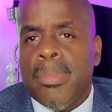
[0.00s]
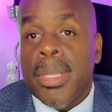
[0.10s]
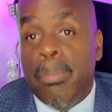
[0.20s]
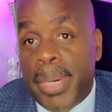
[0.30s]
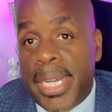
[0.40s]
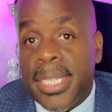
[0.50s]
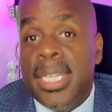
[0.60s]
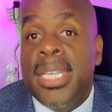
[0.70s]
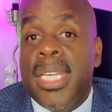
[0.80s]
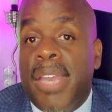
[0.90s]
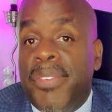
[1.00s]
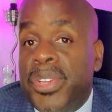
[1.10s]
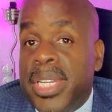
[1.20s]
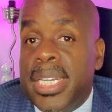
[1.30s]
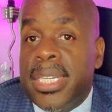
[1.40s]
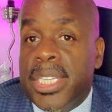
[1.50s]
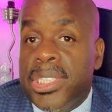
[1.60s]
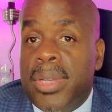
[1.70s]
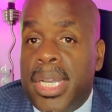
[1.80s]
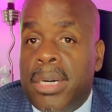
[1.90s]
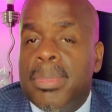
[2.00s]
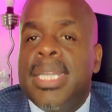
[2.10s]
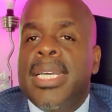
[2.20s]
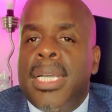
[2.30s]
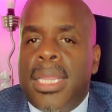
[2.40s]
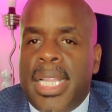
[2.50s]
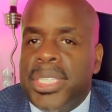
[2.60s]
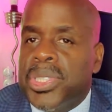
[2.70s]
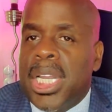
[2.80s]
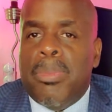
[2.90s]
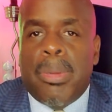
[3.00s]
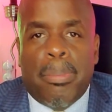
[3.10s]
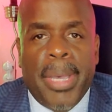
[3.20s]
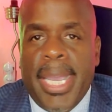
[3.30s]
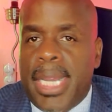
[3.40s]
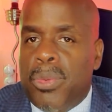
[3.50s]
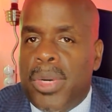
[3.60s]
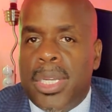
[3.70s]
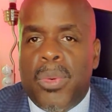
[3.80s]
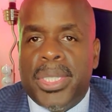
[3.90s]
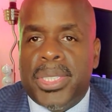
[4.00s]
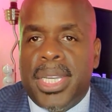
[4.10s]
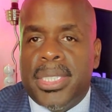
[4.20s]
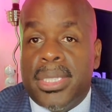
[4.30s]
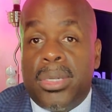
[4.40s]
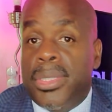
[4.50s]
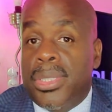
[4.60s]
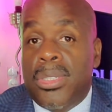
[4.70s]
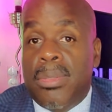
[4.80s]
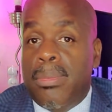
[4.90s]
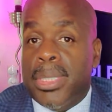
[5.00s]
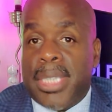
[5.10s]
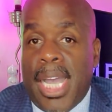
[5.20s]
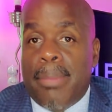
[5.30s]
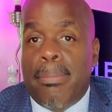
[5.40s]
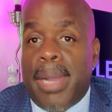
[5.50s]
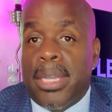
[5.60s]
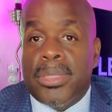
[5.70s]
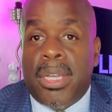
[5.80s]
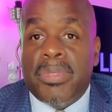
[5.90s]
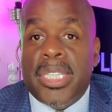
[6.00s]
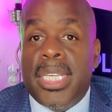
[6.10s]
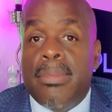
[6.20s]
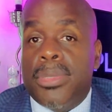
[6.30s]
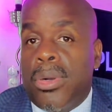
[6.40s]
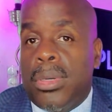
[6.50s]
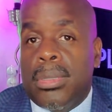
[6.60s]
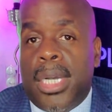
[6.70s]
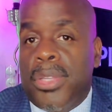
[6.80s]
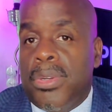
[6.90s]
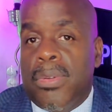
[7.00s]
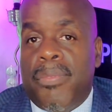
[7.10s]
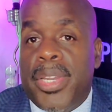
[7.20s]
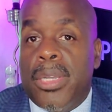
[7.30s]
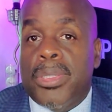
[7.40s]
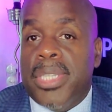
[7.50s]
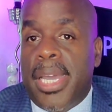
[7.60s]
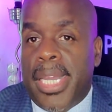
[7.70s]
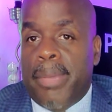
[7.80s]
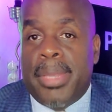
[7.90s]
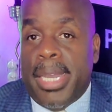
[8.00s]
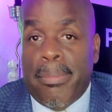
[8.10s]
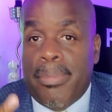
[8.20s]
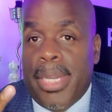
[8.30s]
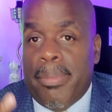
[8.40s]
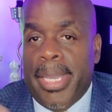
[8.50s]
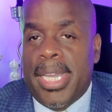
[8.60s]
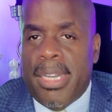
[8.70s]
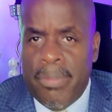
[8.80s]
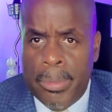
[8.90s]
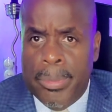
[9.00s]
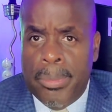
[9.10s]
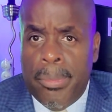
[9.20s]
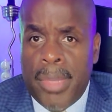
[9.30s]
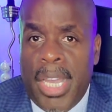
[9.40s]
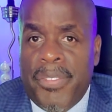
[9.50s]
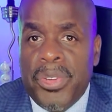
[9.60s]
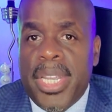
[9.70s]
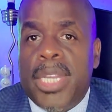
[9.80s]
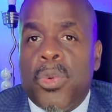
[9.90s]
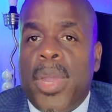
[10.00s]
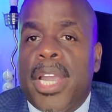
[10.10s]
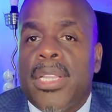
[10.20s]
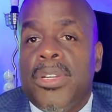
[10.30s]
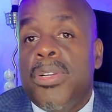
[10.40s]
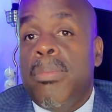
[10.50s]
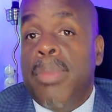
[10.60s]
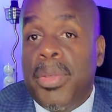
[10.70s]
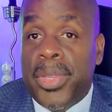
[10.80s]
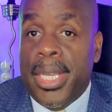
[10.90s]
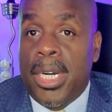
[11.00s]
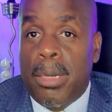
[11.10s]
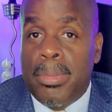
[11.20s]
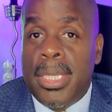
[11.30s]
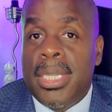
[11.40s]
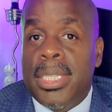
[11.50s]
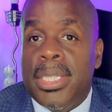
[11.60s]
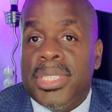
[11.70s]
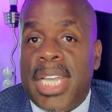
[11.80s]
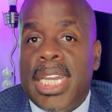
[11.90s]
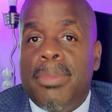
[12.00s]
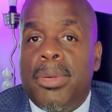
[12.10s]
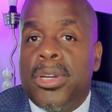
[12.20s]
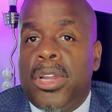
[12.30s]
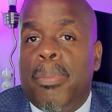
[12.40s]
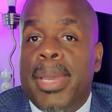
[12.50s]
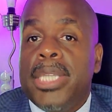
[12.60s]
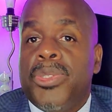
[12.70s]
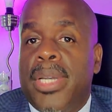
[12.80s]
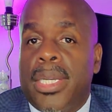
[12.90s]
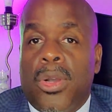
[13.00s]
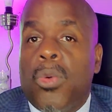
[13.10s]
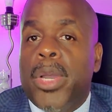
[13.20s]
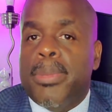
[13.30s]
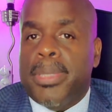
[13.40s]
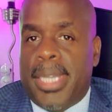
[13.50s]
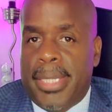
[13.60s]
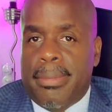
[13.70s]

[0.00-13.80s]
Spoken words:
But if you need additional help, let's set up a paid one-on-one session on Zoom, Skype, Microsoft Teams, or other video chat app that I may have. If you need regular monthly help, sign up on our Patreon or website.